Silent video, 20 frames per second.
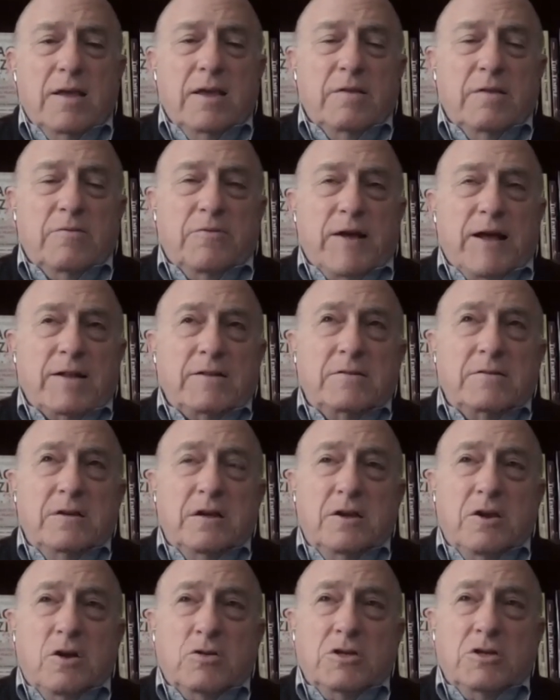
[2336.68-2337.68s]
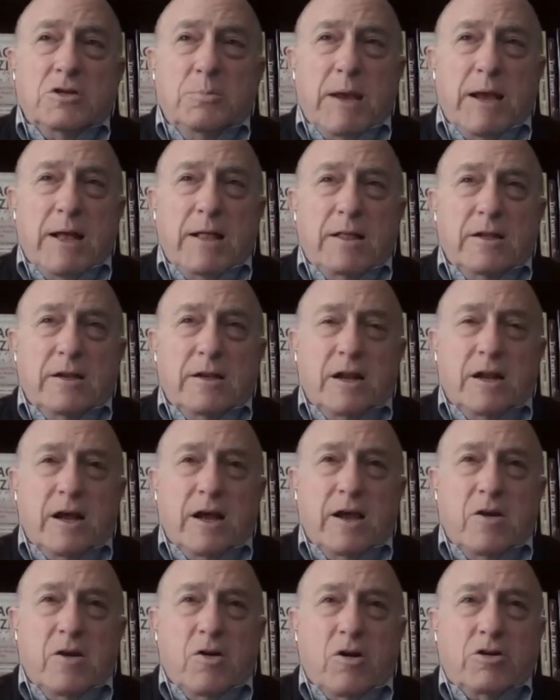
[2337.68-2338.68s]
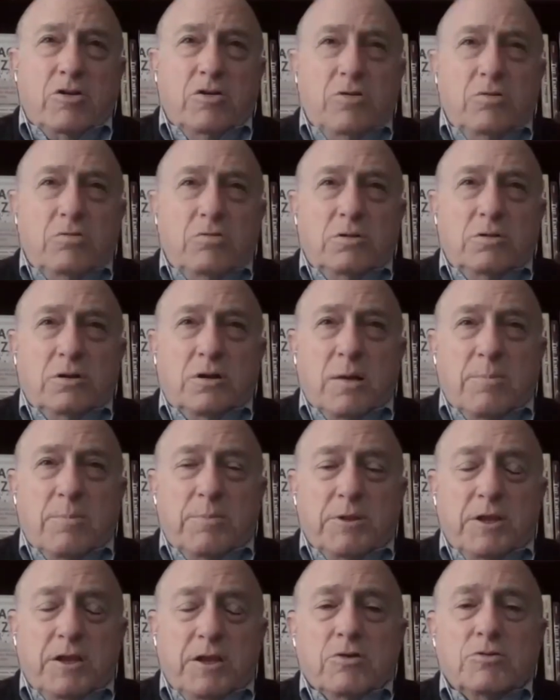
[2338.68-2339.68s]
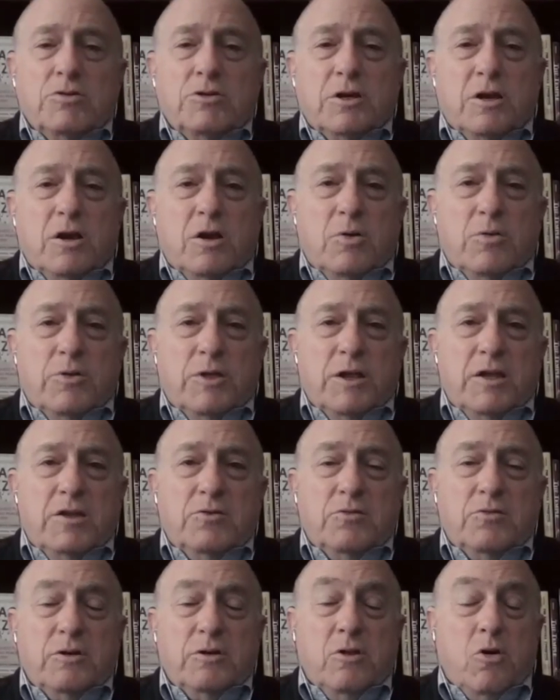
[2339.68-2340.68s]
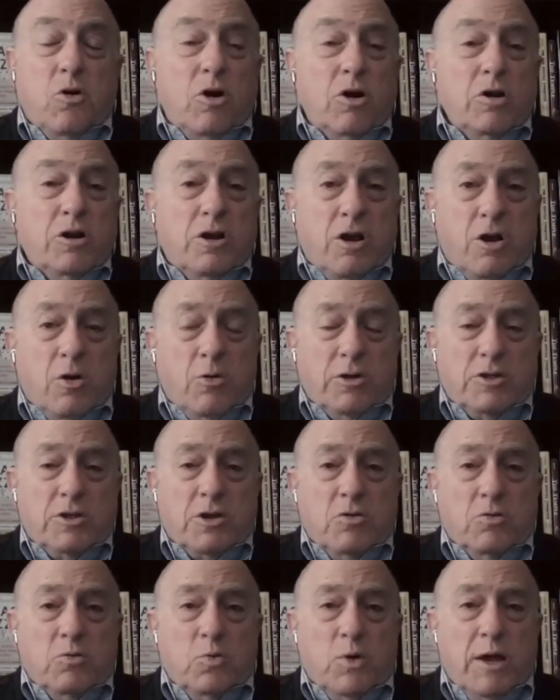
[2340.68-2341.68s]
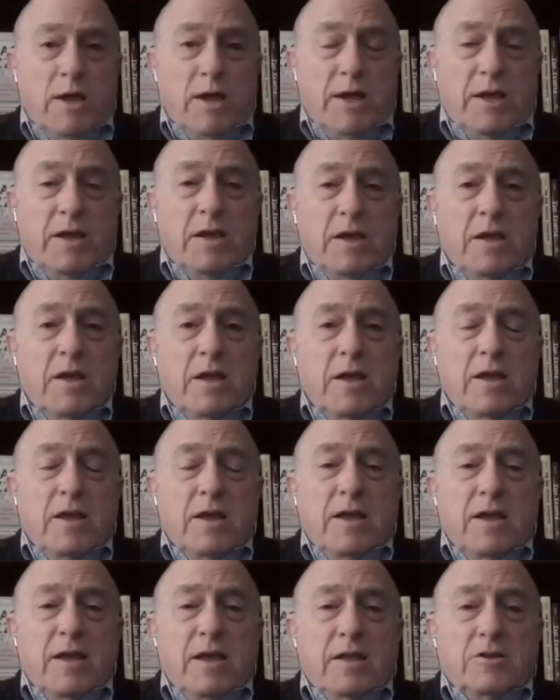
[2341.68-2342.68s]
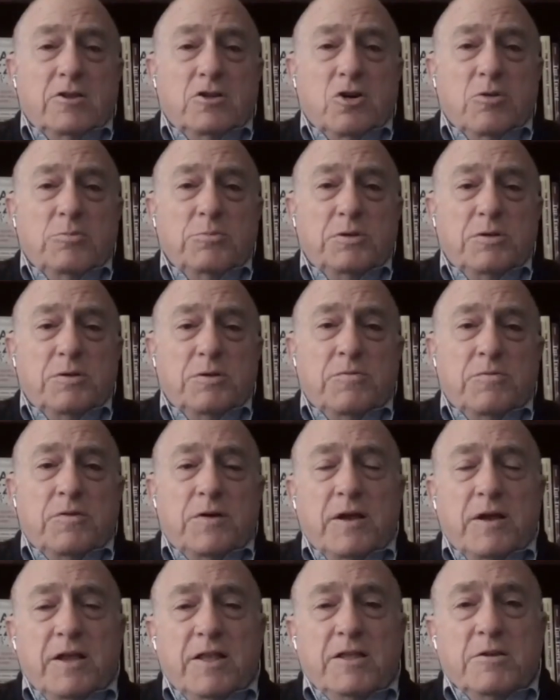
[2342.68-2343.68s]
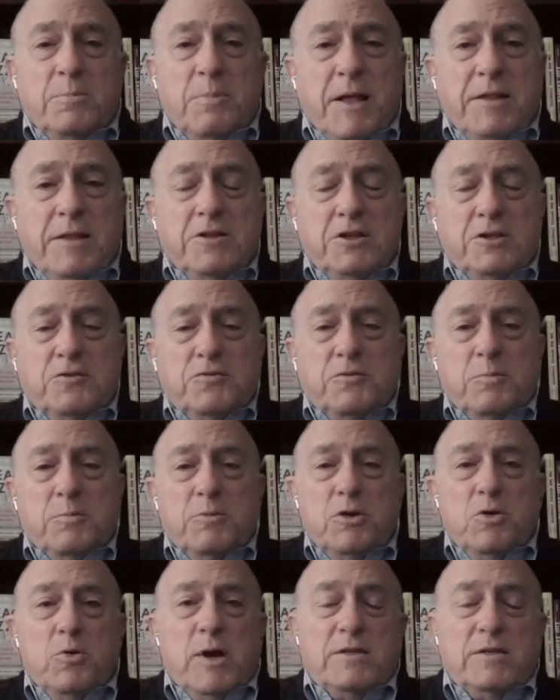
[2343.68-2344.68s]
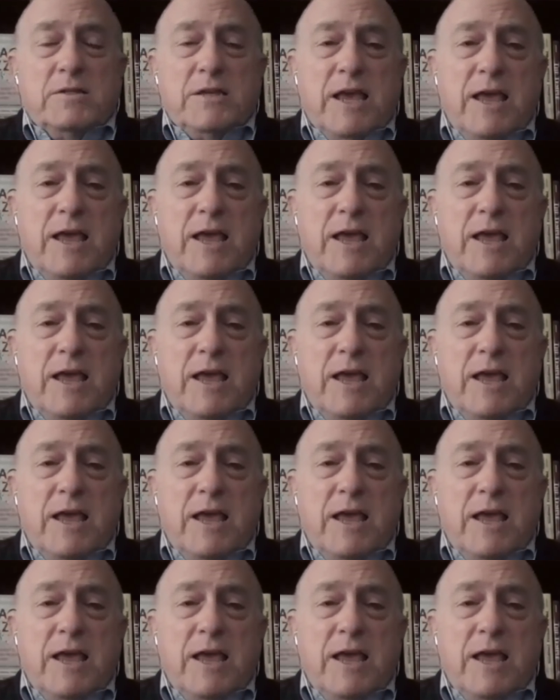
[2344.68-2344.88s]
in fact, Yossi Beilin and I argued a couple of years ago that Israel ought to go its own way in terms of independence from US